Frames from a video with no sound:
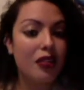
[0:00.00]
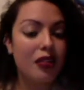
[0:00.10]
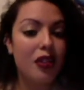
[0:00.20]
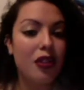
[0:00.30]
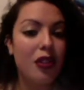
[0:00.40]

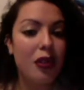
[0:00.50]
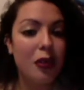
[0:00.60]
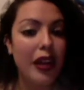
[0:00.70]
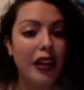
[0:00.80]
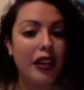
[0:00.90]
further
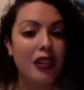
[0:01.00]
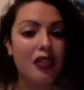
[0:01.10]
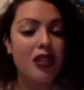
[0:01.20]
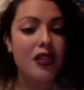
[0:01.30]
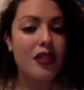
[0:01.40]
away than
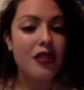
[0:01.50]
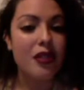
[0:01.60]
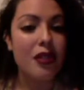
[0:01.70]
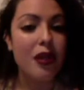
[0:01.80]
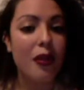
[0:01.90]
just, you
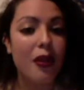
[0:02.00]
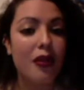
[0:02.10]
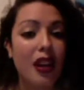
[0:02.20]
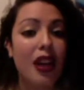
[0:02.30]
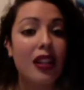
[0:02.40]
know,
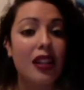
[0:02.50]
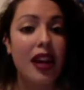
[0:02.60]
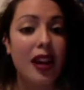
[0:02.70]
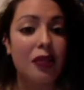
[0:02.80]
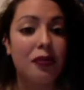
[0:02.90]
out of town.